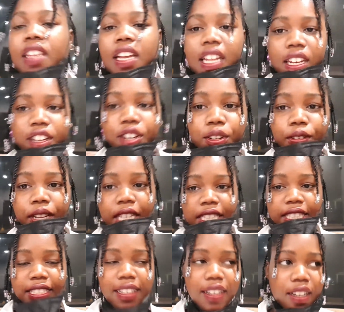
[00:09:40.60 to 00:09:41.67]
Hello,
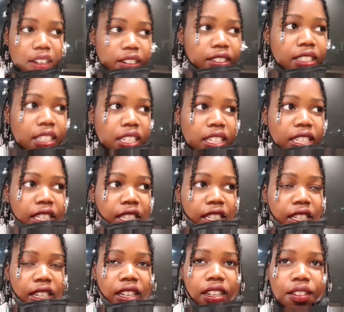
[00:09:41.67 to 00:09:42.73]
it's currently
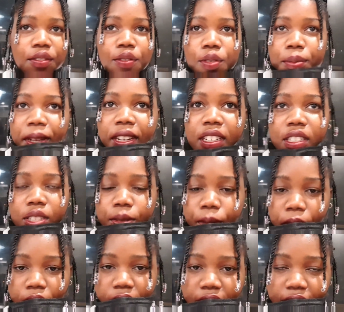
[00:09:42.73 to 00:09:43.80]
4 minutes
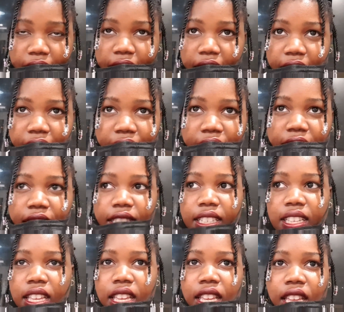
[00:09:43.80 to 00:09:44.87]
past 8.
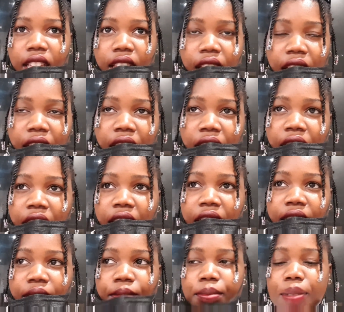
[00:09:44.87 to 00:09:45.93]

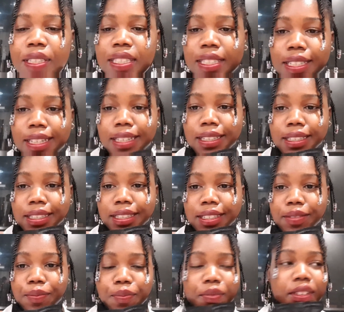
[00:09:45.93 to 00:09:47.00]
And
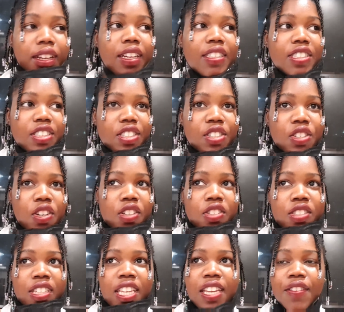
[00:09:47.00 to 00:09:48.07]
basically, I just got
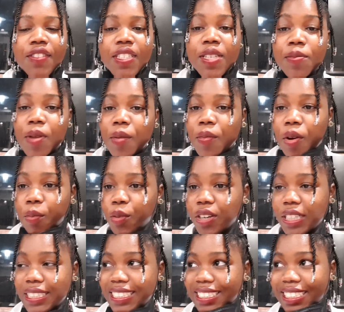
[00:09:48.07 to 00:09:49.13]
to KFC. My mom
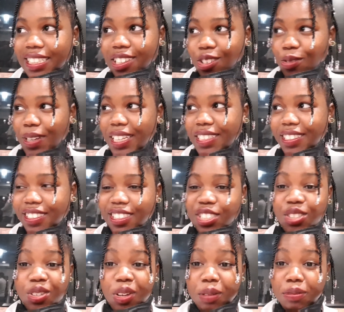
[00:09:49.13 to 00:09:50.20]
wanted single wings,
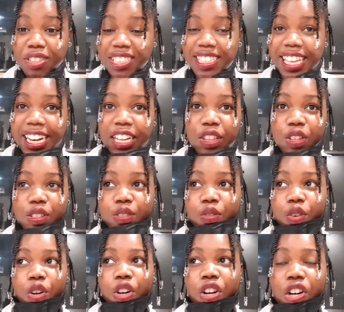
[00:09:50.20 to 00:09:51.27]
so I'm just getting those for
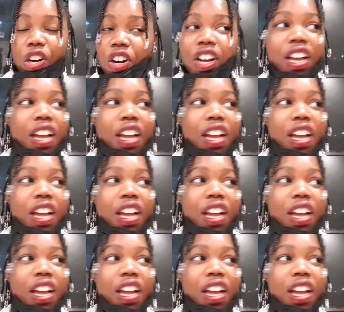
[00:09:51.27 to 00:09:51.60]
her.